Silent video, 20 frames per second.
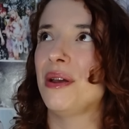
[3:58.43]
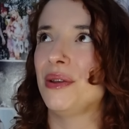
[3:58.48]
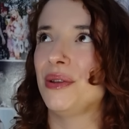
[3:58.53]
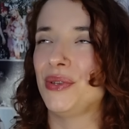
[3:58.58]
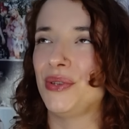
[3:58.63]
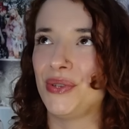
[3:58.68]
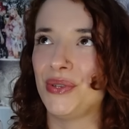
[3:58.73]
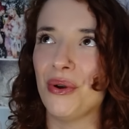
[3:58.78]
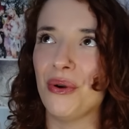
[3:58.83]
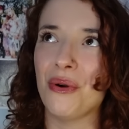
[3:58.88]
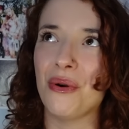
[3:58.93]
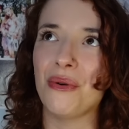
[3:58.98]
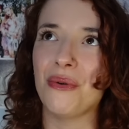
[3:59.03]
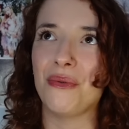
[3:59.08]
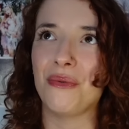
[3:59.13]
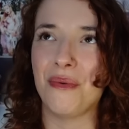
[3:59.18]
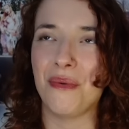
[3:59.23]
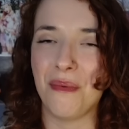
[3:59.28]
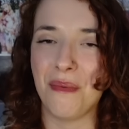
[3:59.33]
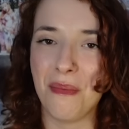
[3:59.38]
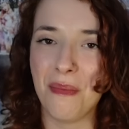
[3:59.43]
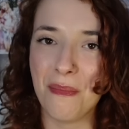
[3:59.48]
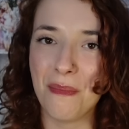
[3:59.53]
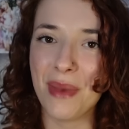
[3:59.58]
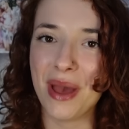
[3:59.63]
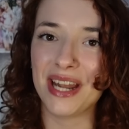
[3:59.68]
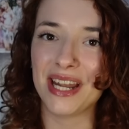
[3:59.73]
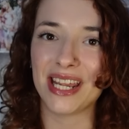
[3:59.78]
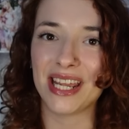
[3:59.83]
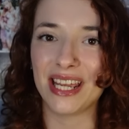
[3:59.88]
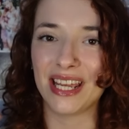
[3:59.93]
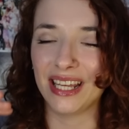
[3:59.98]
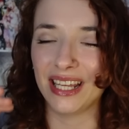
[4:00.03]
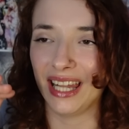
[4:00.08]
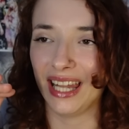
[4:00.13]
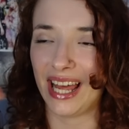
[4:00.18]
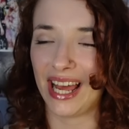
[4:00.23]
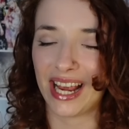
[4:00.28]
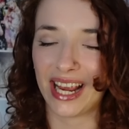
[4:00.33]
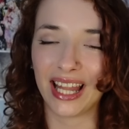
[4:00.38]
so many
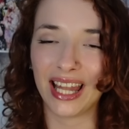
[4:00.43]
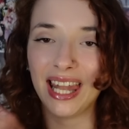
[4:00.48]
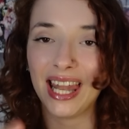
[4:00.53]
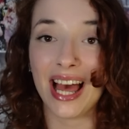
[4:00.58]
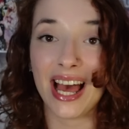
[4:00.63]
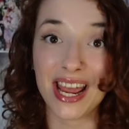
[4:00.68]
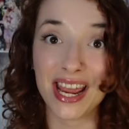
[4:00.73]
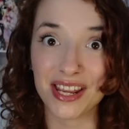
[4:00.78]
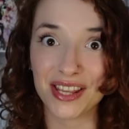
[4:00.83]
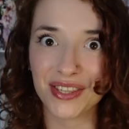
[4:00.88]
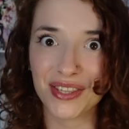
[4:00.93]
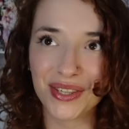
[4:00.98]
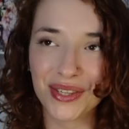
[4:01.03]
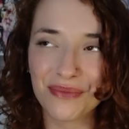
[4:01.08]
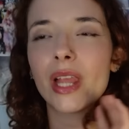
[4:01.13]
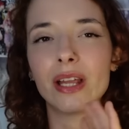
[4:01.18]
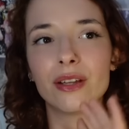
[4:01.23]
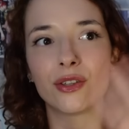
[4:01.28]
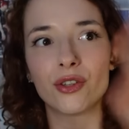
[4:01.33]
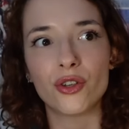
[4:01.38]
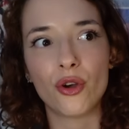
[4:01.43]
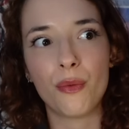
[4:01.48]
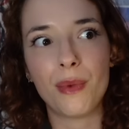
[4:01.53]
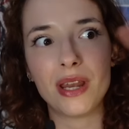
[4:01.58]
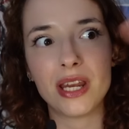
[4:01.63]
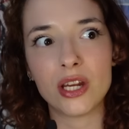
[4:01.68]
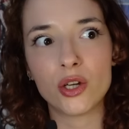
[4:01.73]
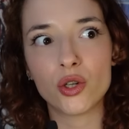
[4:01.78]
lines and so many